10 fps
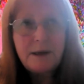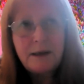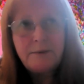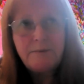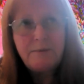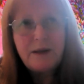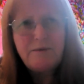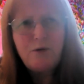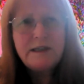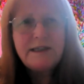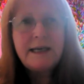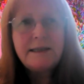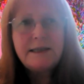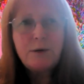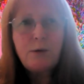And 40
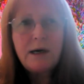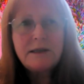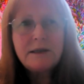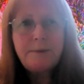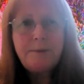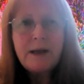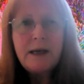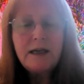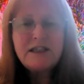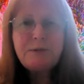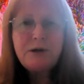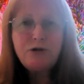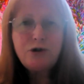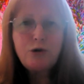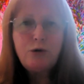days is quite a
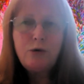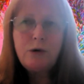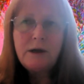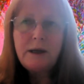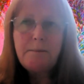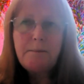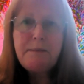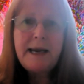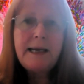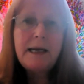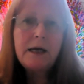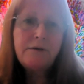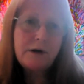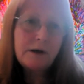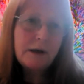spiritual meaning
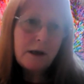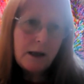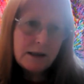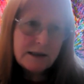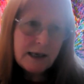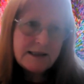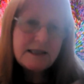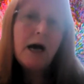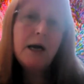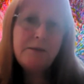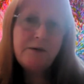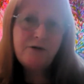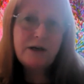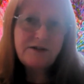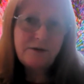of a time of
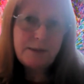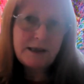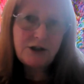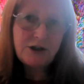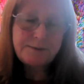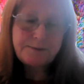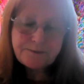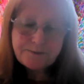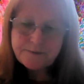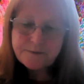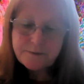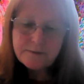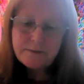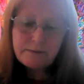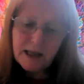transformation.
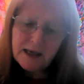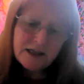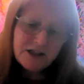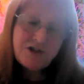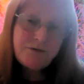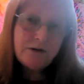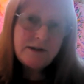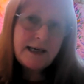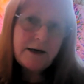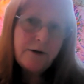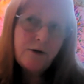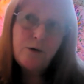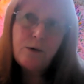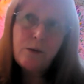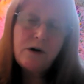And I just wrote down and
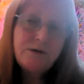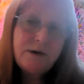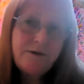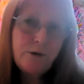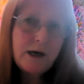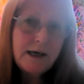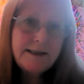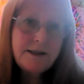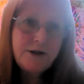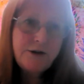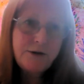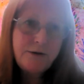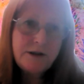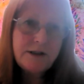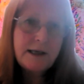thought, well, what do I feel guided to
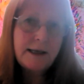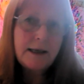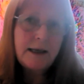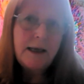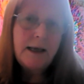do today?